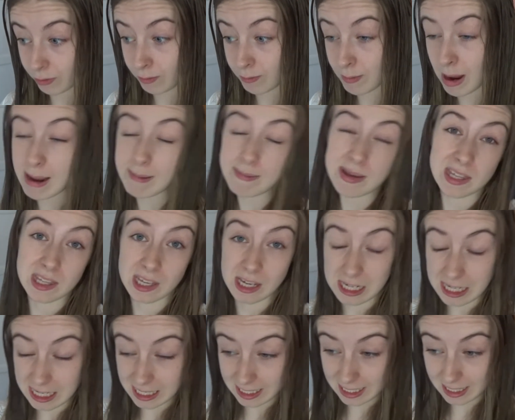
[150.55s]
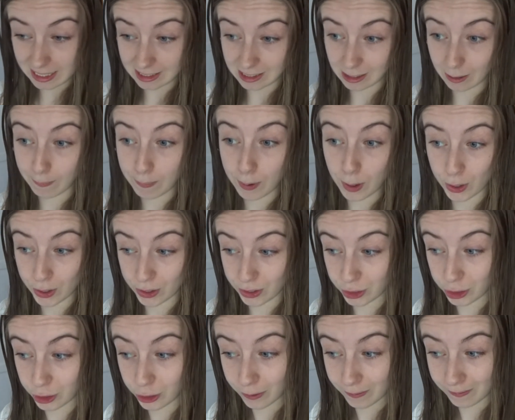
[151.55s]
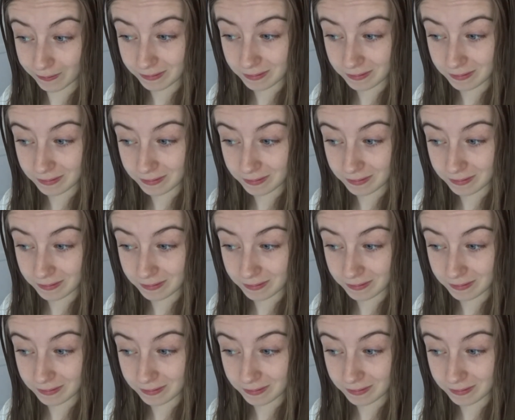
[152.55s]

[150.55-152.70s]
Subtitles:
maybe 36 at a push.